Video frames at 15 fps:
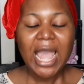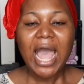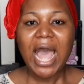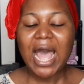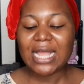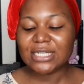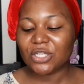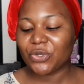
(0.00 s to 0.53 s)

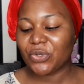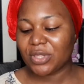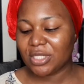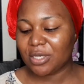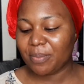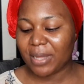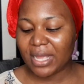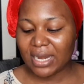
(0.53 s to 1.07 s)
And the good thing
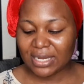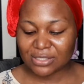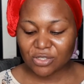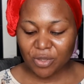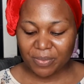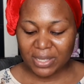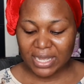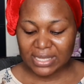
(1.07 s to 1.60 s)
about
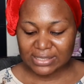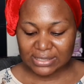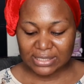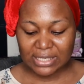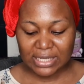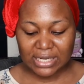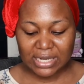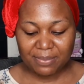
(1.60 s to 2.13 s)
L-ascorbic acid,
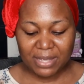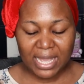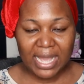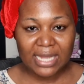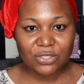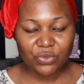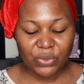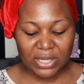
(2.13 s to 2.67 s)
again, let me
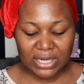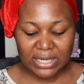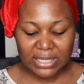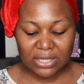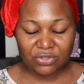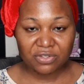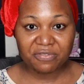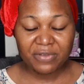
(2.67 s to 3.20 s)
add quickly
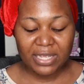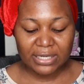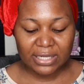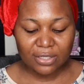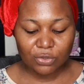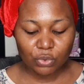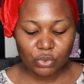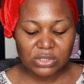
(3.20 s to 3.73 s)
on the
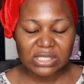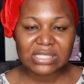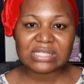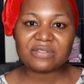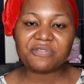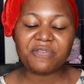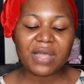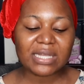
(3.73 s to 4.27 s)
final note, is
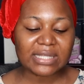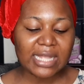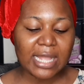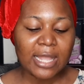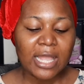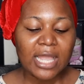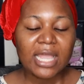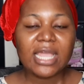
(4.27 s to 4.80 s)
the fact
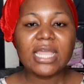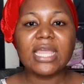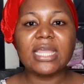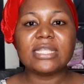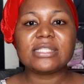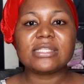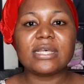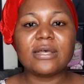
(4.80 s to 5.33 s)
that
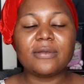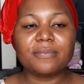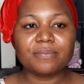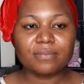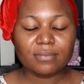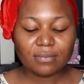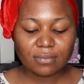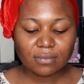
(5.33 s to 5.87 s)
it's
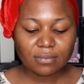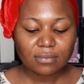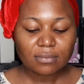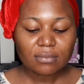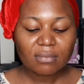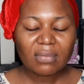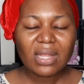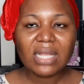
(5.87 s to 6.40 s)

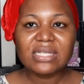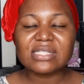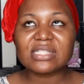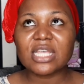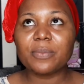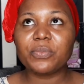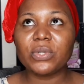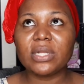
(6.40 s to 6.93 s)

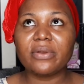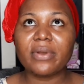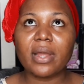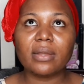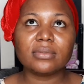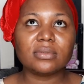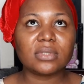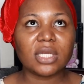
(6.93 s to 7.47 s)
stable
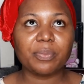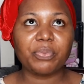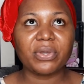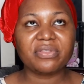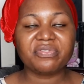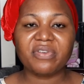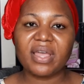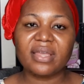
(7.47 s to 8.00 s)
around
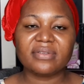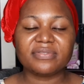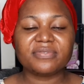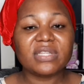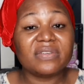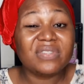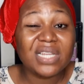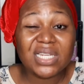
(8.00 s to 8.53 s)
3.5.
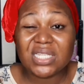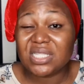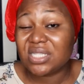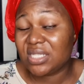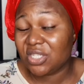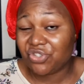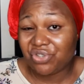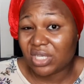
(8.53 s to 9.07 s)
Definitely
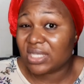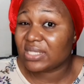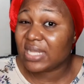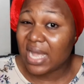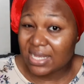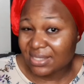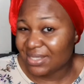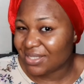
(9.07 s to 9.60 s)
citric is
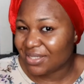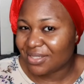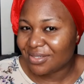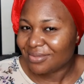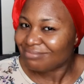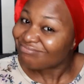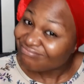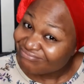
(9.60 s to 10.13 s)
acid.
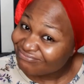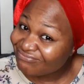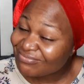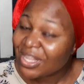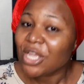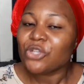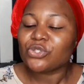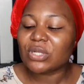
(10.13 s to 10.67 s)

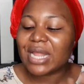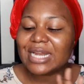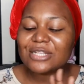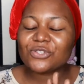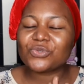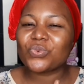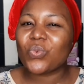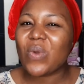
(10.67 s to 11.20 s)
So that
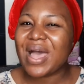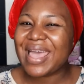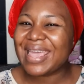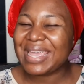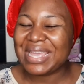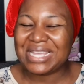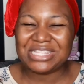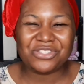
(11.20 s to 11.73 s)
is
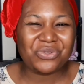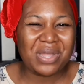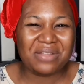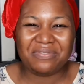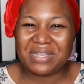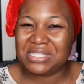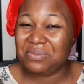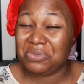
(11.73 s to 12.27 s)
why it's not
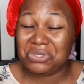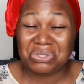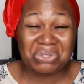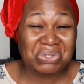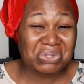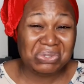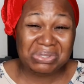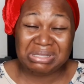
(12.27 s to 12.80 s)
advisable to
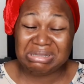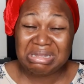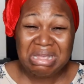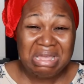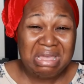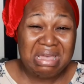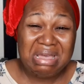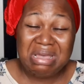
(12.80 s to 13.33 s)
use
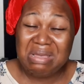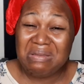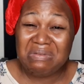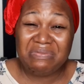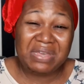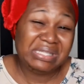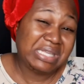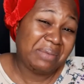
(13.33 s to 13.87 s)

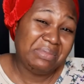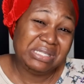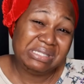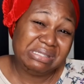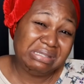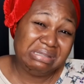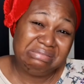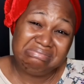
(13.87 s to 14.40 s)
vitamin C